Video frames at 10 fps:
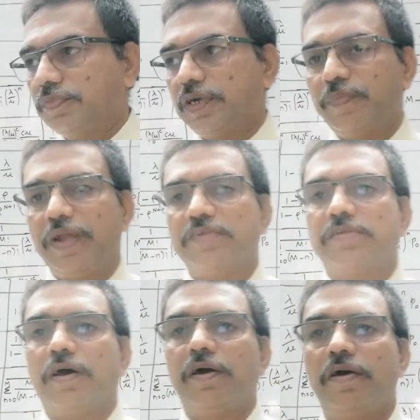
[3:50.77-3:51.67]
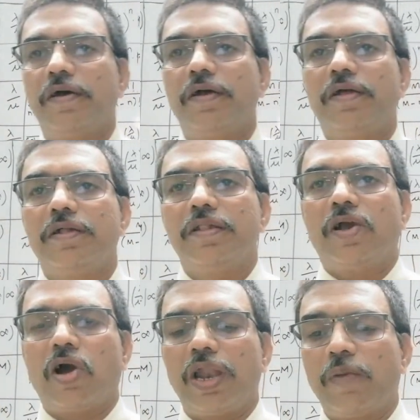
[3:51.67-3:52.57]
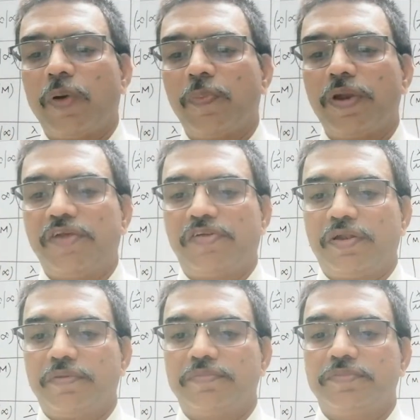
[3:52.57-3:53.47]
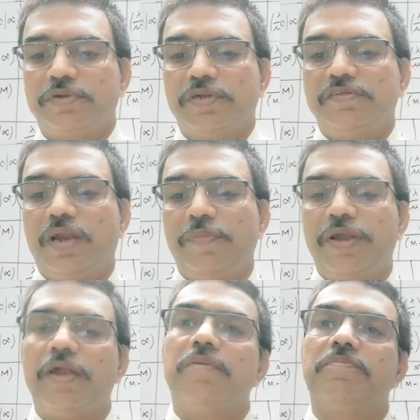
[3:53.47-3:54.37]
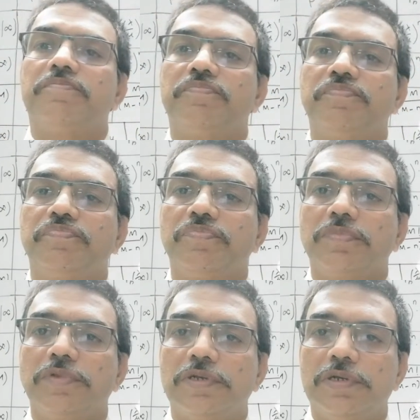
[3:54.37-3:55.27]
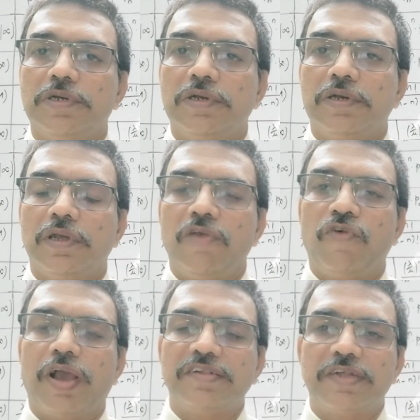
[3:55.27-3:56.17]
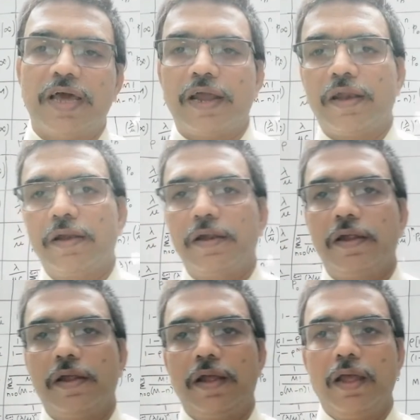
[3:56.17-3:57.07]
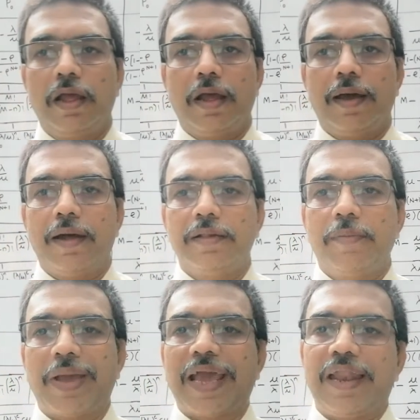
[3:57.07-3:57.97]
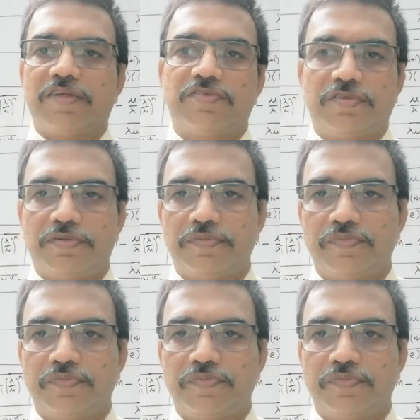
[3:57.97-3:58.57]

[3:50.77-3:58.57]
that means the calling population is limited. If we consider the mechanics